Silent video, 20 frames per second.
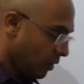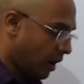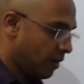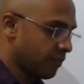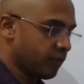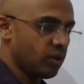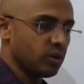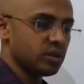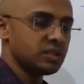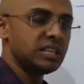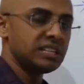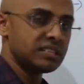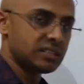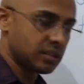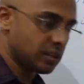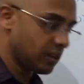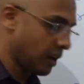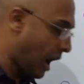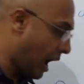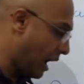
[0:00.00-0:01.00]
Of course,
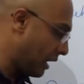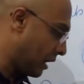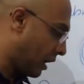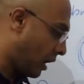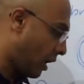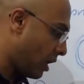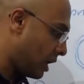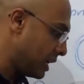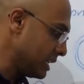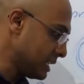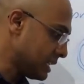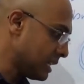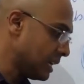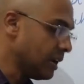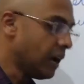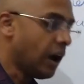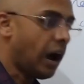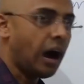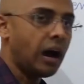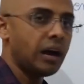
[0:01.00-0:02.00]
it's high cost
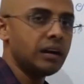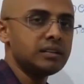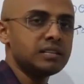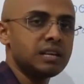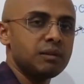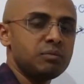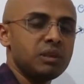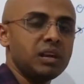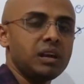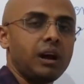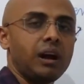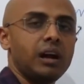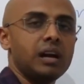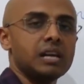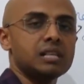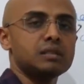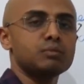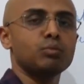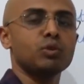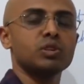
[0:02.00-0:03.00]
and something
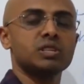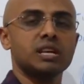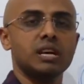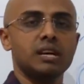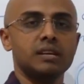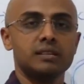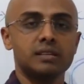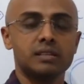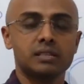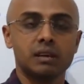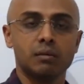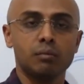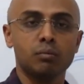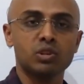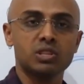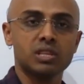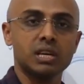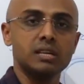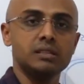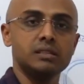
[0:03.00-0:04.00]
called as mosaicism.
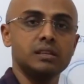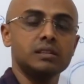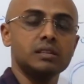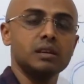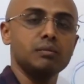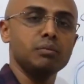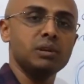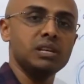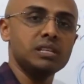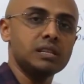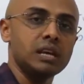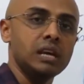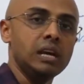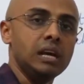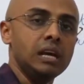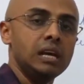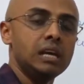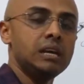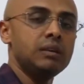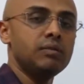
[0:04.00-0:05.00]
Mosaicism means
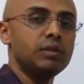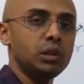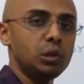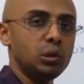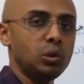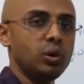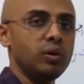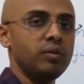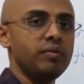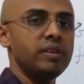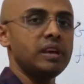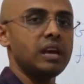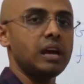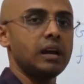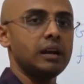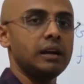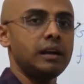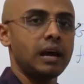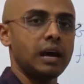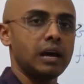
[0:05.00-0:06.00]
even though we
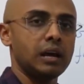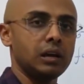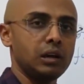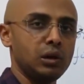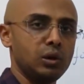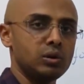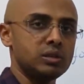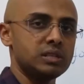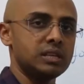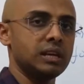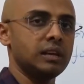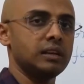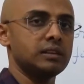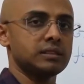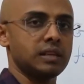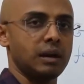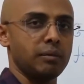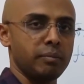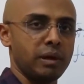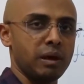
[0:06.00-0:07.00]
are diagnosing
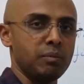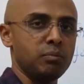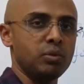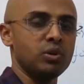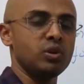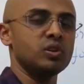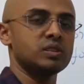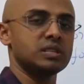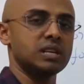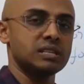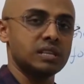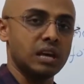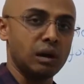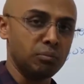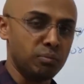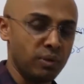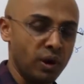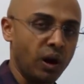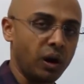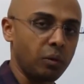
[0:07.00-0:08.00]
some embryos as
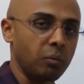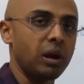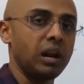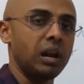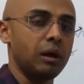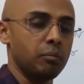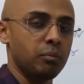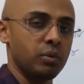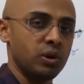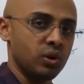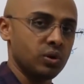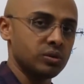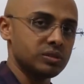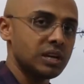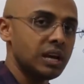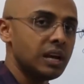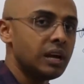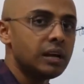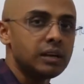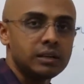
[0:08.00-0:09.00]
abnormal
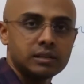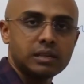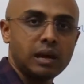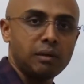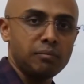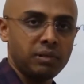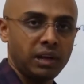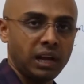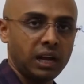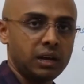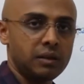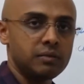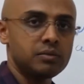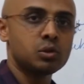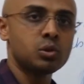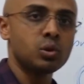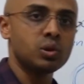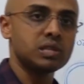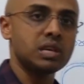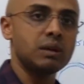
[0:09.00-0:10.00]
embryos,
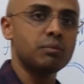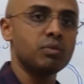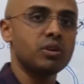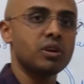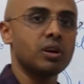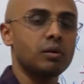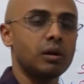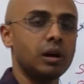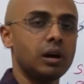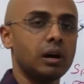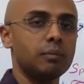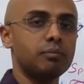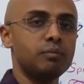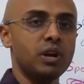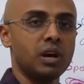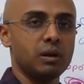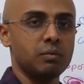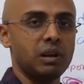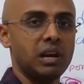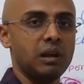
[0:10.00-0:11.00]
sometimes those
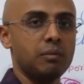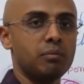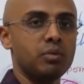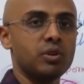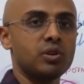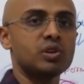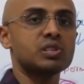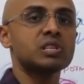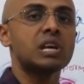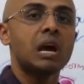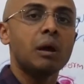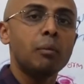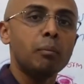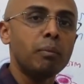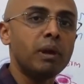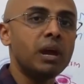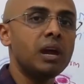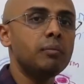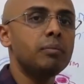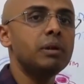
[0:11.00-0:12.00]
abnormal embryos
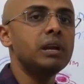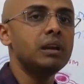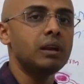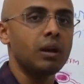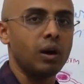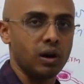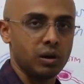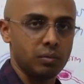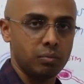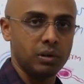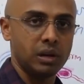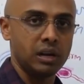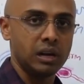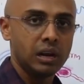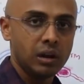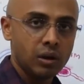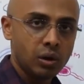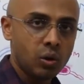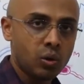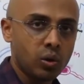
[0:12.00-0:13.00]
may be
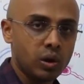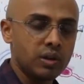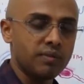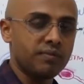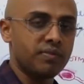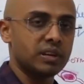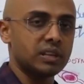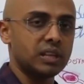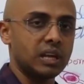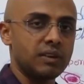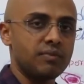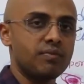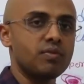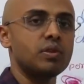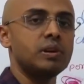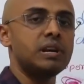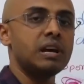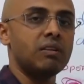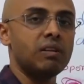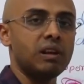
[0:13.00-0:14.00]
normal. Going further, if
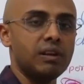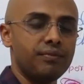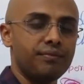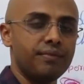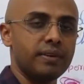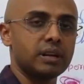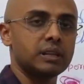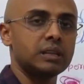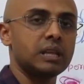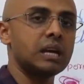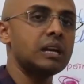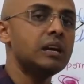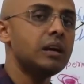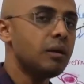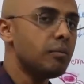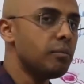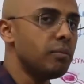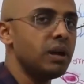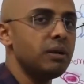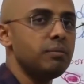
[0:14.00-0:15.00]
you develop
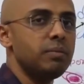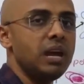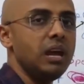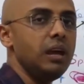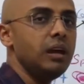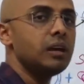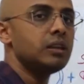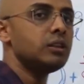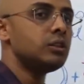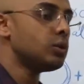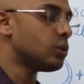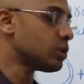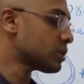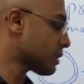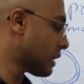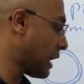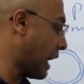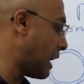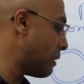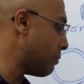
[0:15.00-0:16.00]
further, maybe
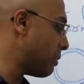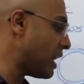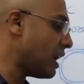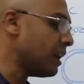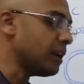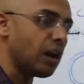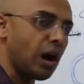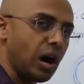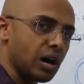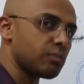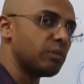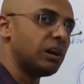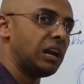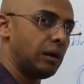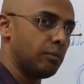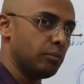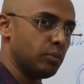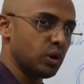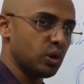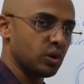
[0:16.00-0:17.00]
those can be a normal
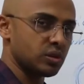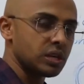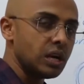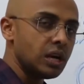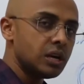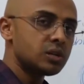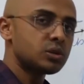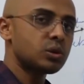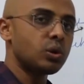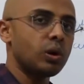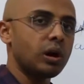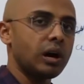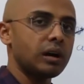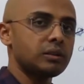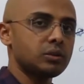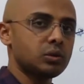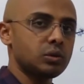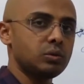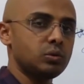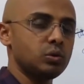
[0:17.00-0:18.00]
embryos.
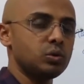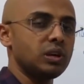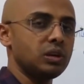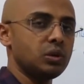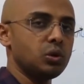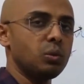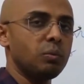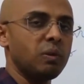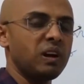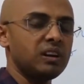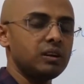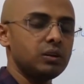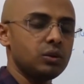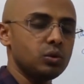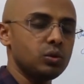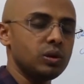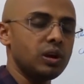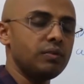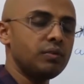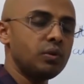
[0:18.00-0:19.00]
So to the
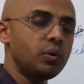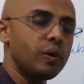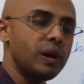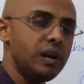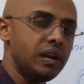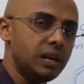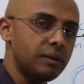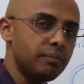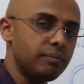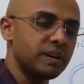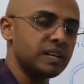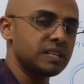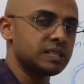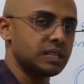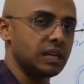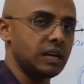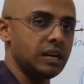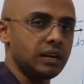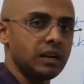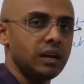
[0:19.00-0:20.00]
tune of
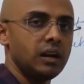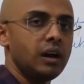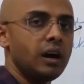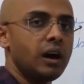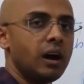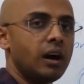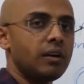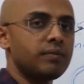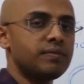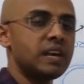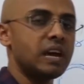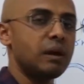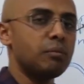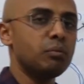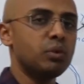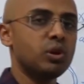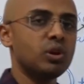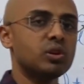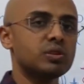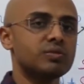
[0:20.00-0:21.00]
20% of the
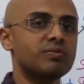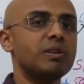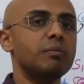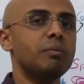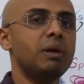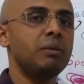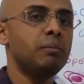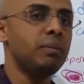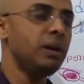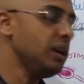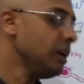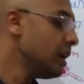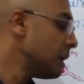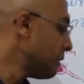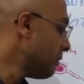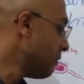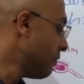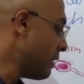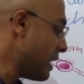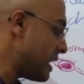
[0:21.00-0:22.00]
embryos we may
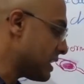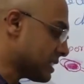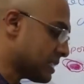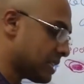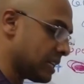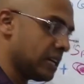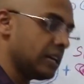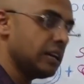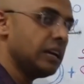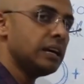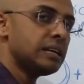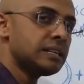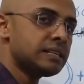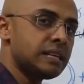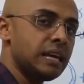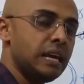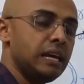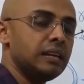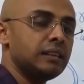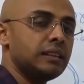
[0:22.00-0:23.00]
be wasting
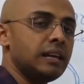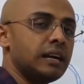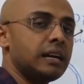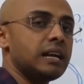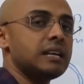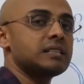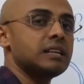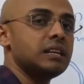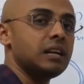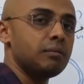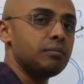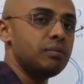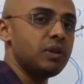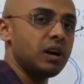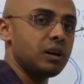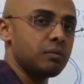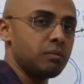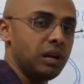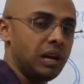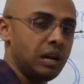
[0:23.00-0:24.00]
saying that as an
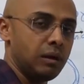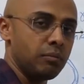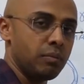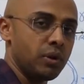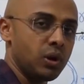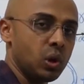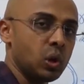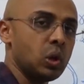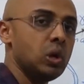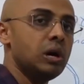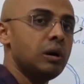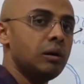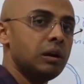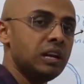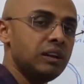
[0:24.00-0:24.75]
abnormal embryo.